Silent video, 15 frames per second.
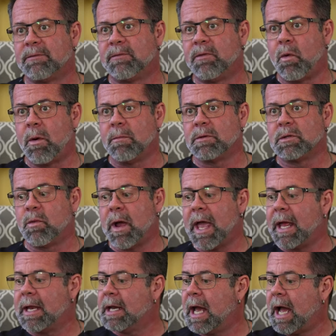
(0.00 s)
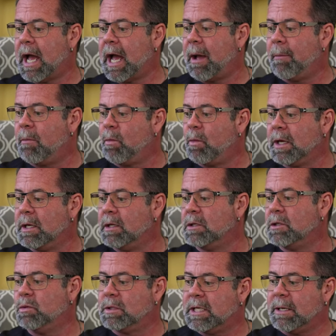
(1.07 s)
formed when um, we
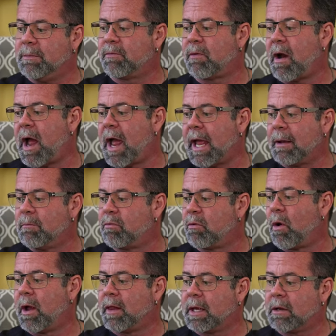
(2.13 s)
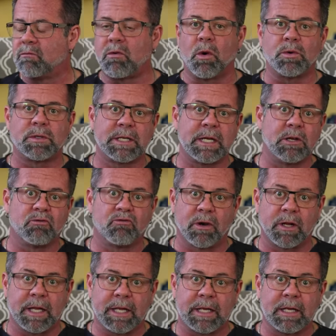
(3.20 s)
do deep frying, broiling, roasting,
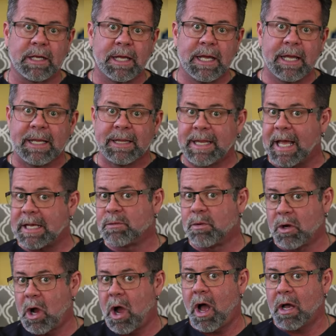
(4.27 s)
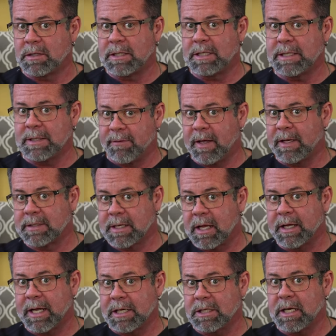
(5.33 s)
grilling. That's what causes these advanced
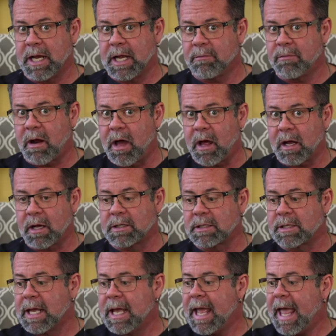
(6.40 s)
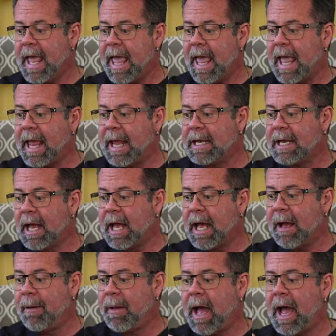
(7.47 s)
glycation end products. And
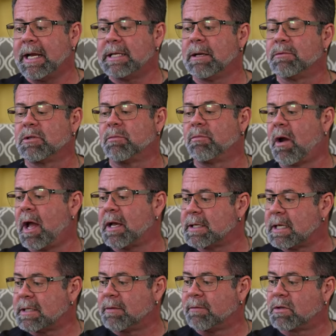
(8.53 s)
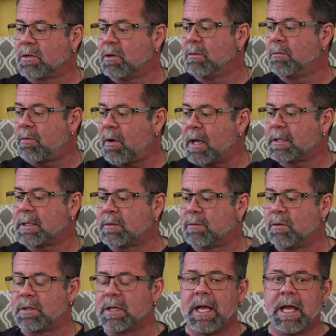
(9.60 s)
um, high temperature processing of certain processed
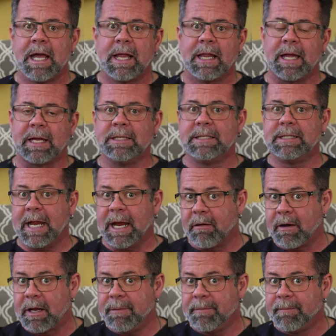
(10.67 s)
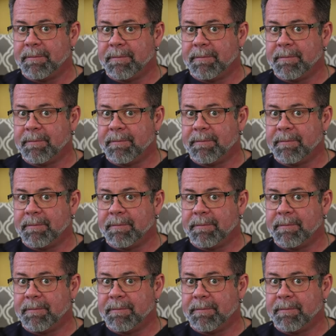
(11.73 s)
foods like dairy,